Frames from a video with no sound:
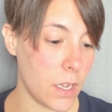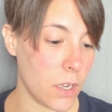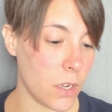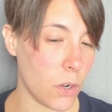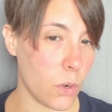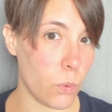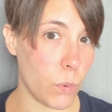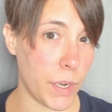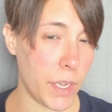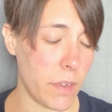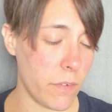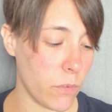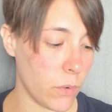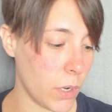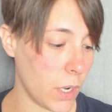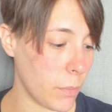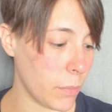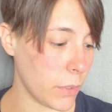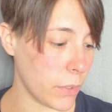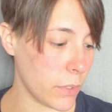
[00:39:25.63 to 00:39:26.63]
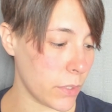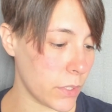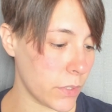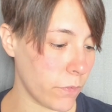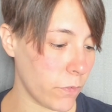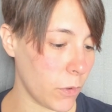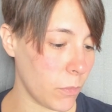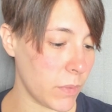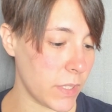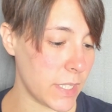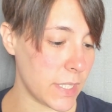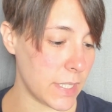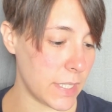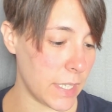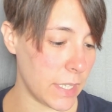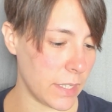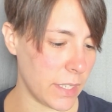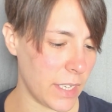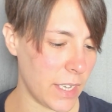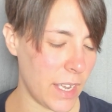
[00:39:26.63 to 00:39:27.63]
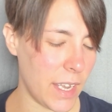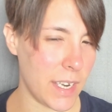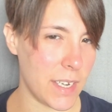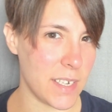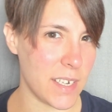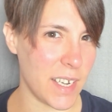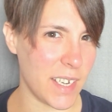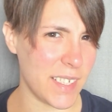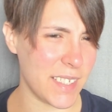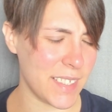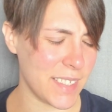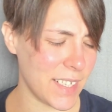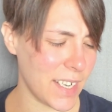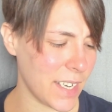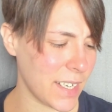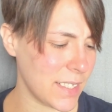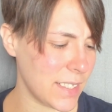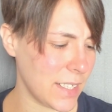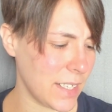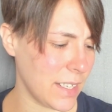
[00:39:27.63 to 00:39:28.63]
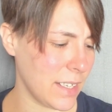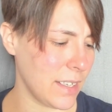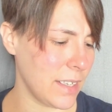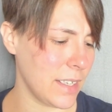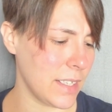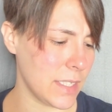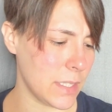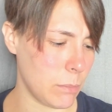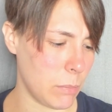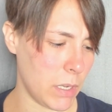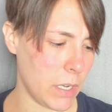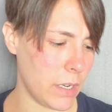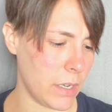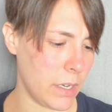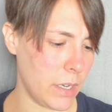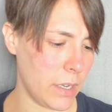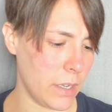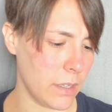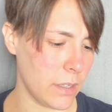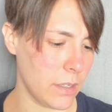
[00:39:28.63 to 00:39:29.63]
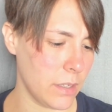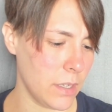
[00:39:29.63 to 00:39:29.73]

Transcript: grave robbers from stealing and dissecting his body,